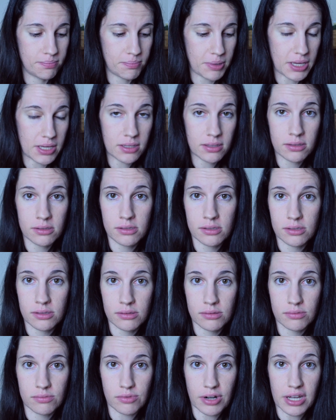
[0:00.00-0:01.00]
beans,
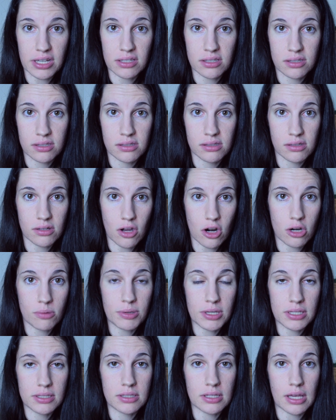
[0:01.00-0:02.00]
rice,
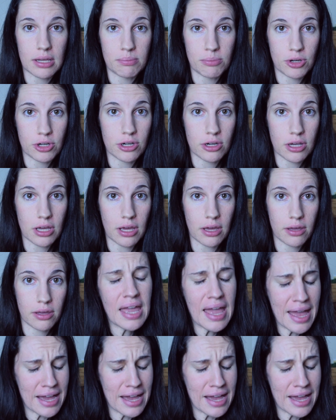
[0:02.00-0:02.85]
Arby's, and Burger King.